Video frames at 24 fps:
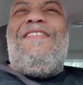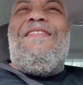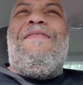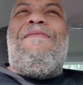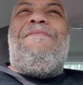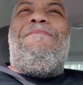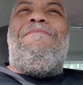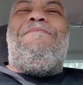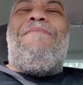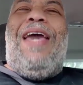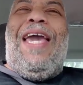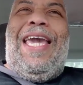
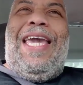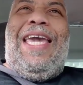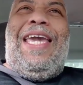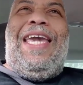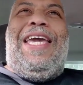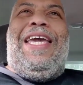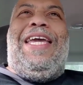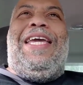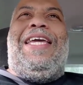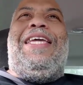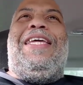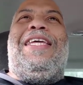
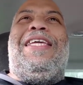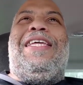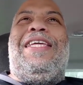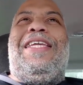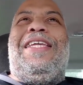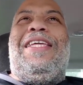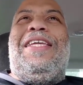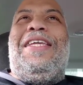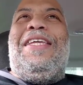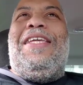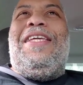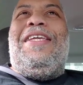Man.
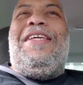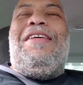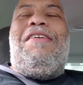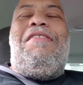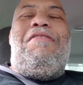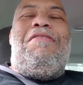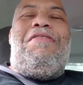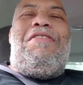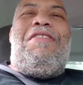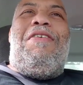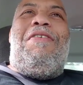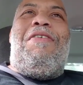
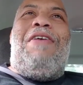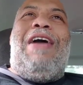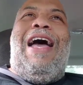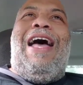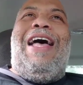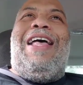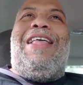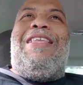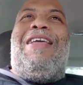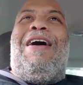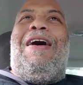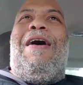So
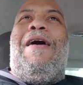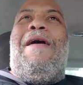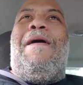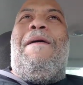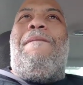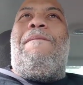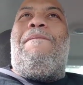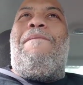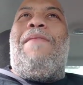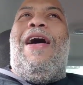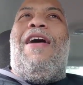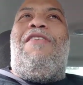guys,
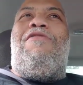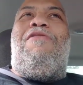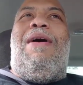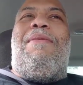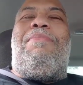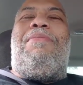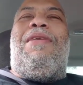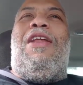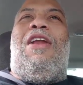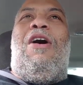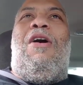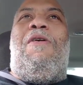uh, I
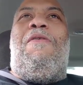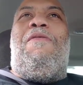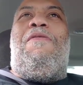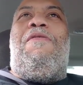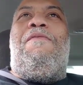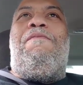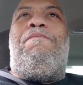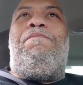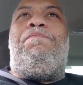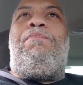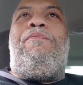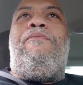dropped that off.
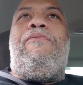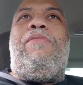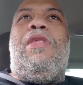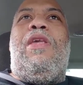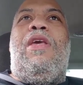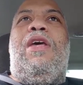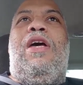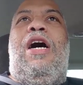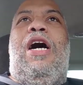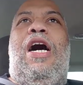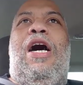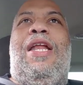
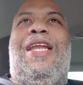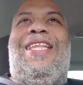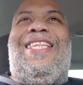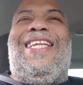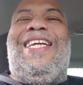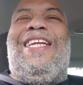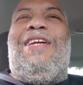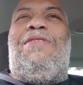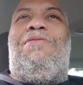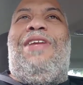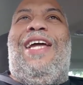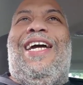Uh, I
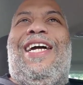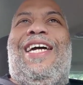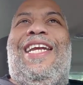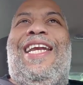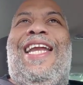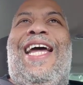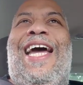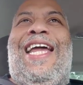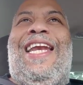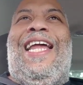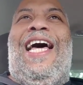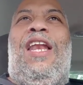think that was like a
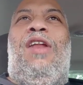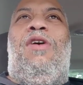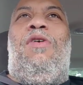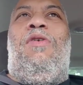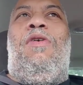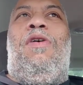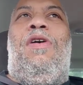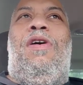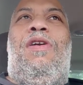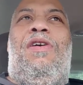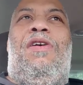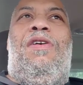nine dollar
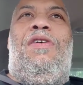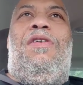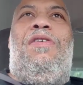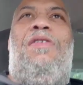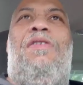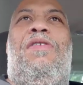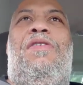order.